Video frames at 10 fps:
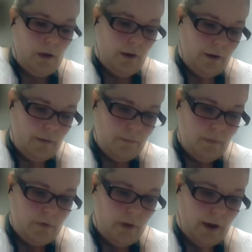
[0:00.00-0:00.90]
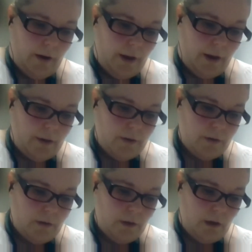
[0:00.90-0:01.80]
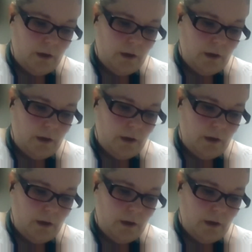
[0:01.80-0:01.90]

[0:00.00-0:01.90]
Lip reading: that has